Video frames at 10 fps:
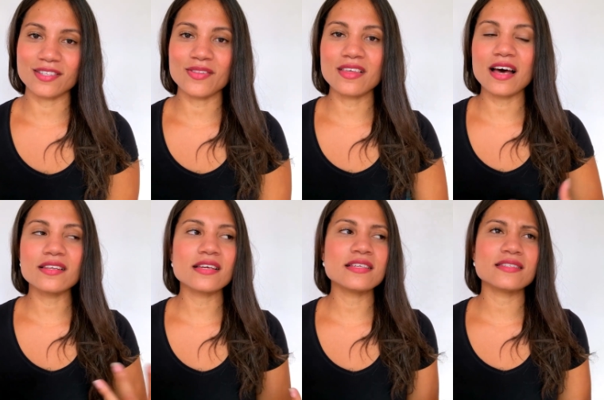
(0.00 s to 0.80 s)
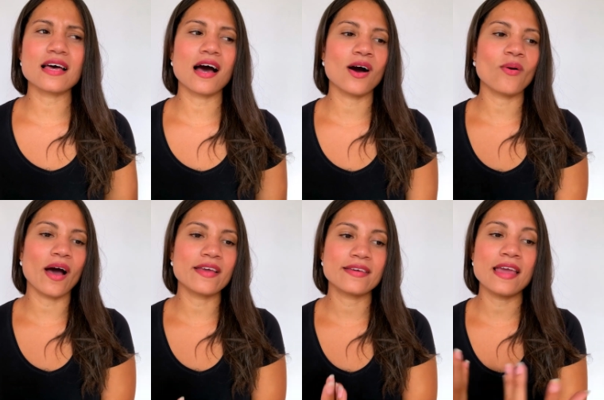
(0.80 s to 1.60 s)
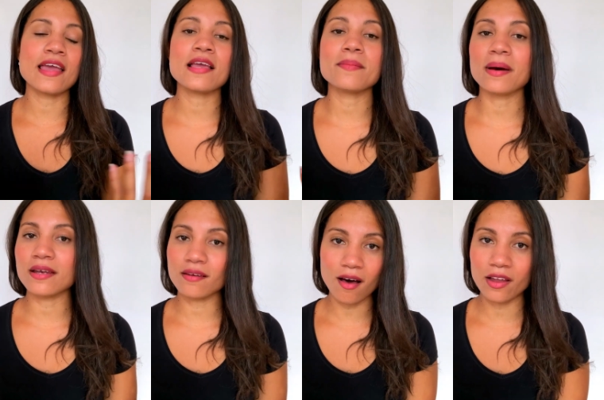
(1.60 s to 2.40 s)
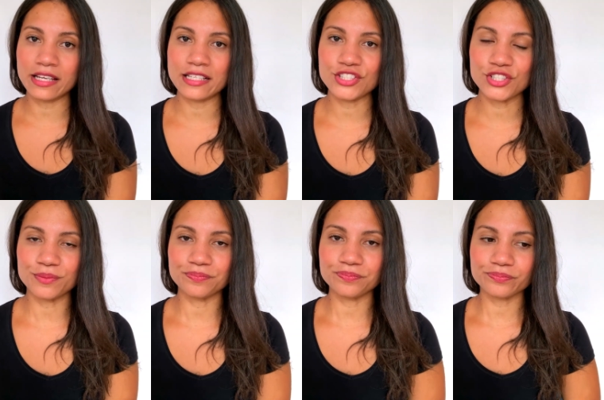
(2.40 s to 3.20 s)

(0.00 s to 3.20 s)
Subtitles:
So that is how I gain my knowledge